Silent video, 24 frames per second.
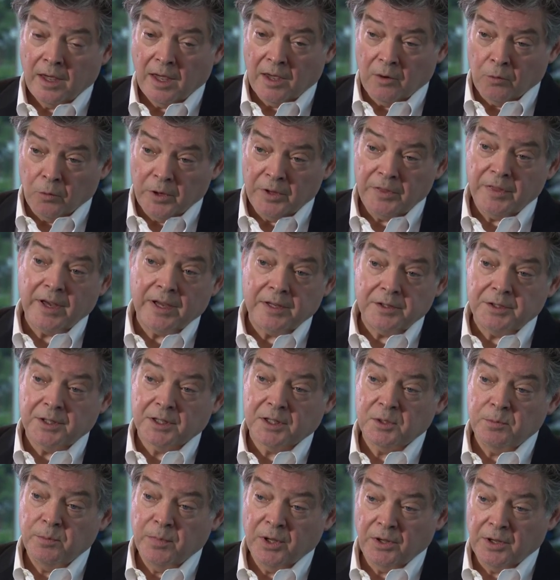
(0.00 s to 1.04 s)
And with that
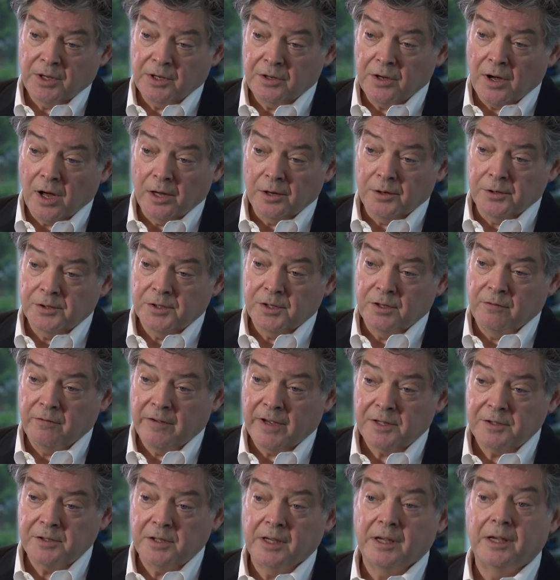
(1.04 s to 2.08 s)
$6 billion,
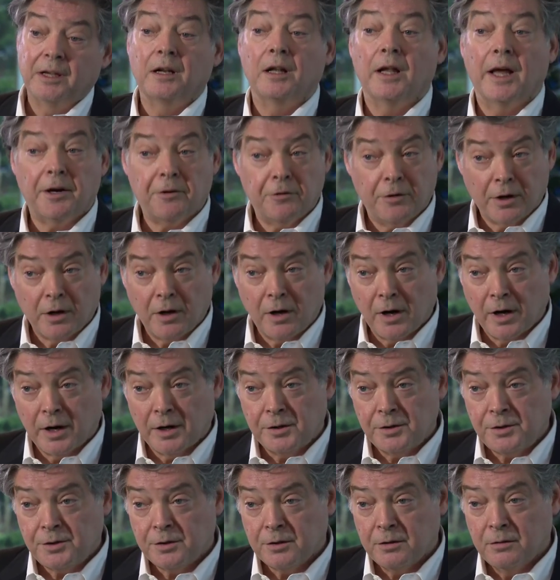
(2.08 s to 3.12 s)
investing in electric
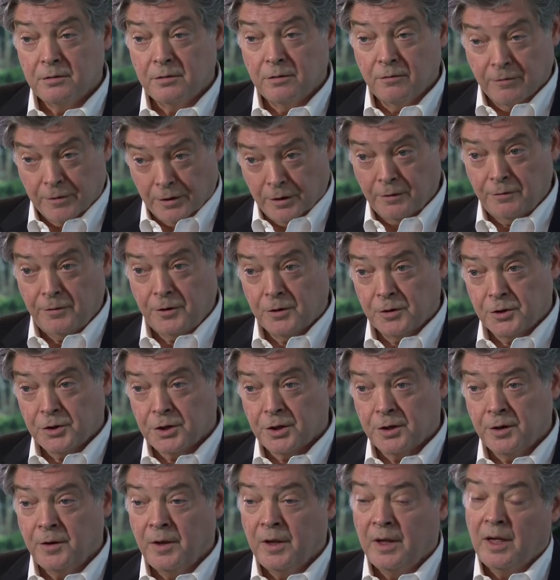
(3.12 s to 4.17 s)
cars for the
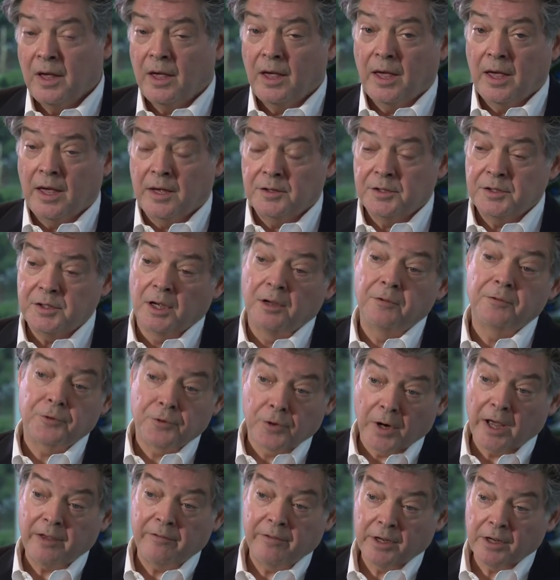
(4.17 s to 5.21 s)
future and self
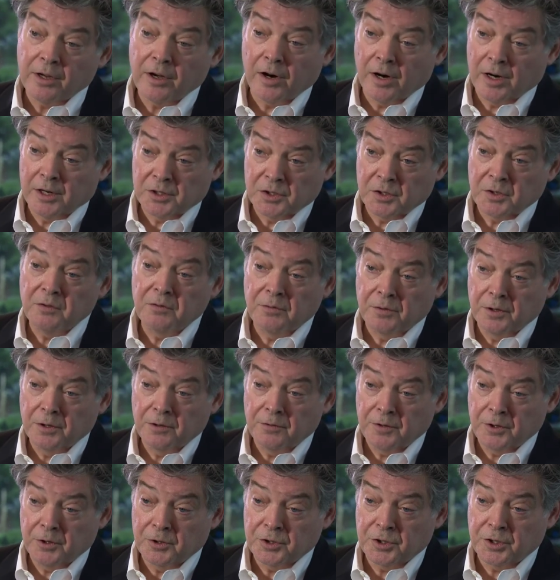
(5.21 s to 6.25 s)
driving cars for the
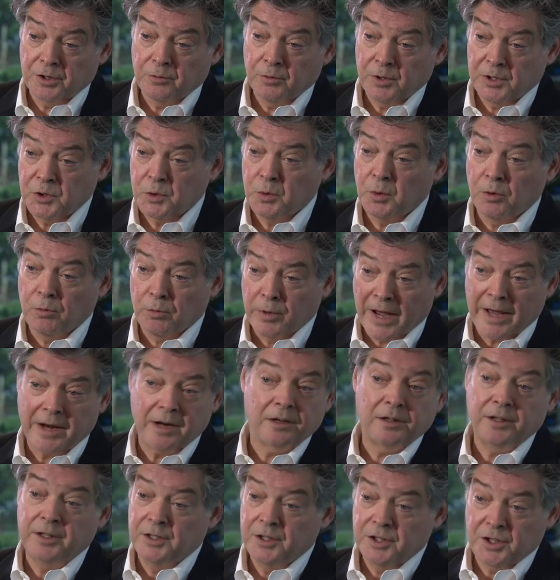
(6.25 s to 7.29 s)
future, which will
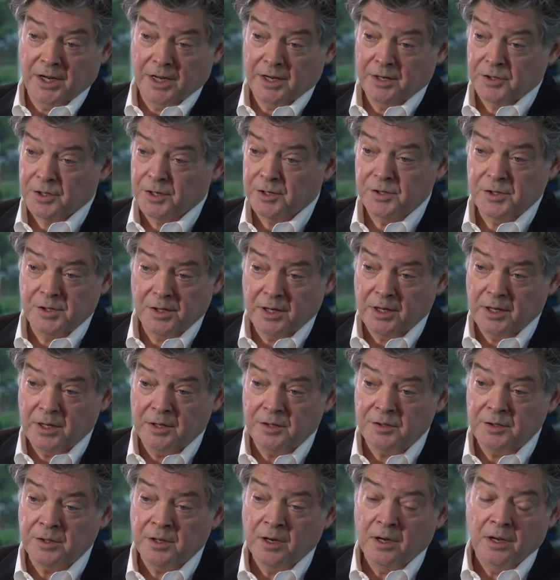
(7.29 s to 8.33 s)
radically change our
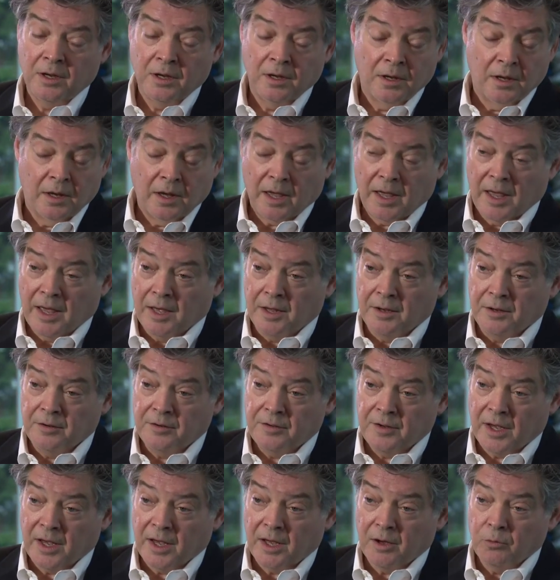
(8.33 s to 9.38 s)
cities
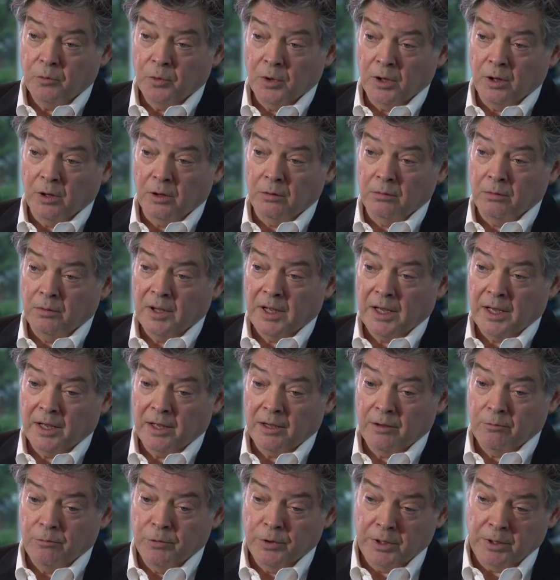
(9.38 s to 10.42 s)
and uh, will
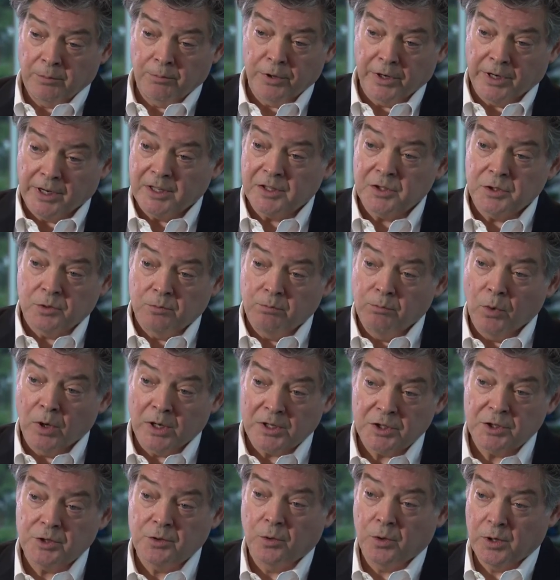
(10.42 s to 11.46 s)
uh, really bring us
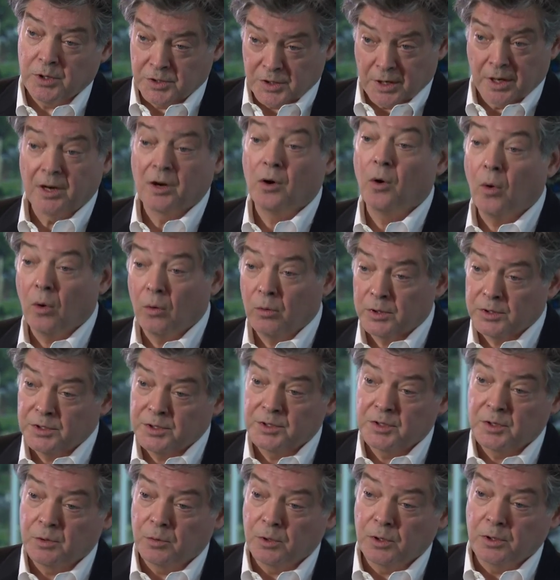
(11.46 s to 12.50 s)
much towards our goal, which
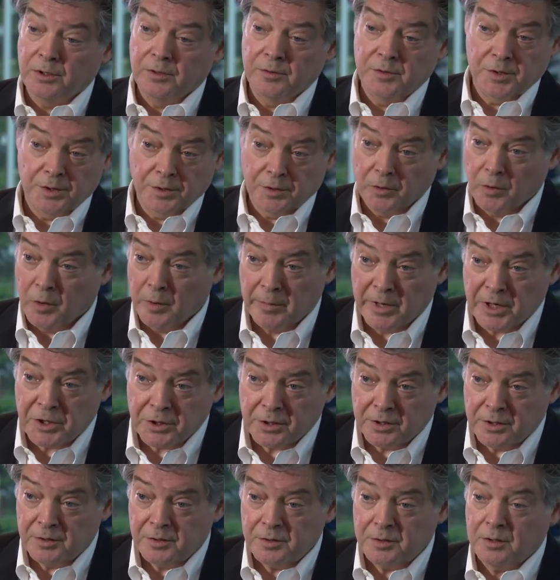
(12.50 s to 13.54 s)
is a world of zero
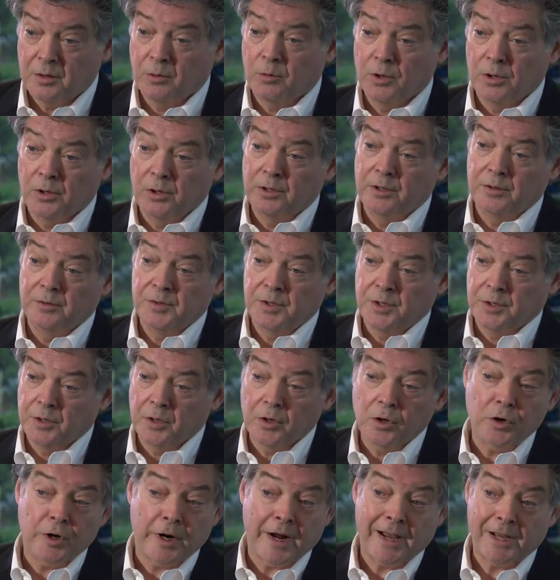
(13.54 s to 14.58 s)
emissions, a world of
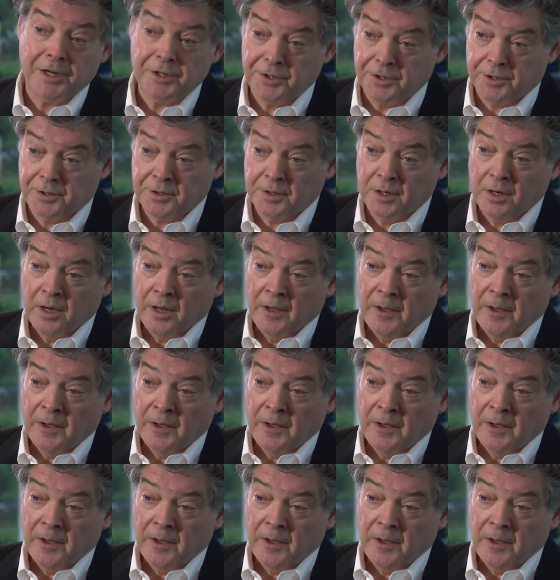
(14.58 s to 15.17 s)
zero crashes.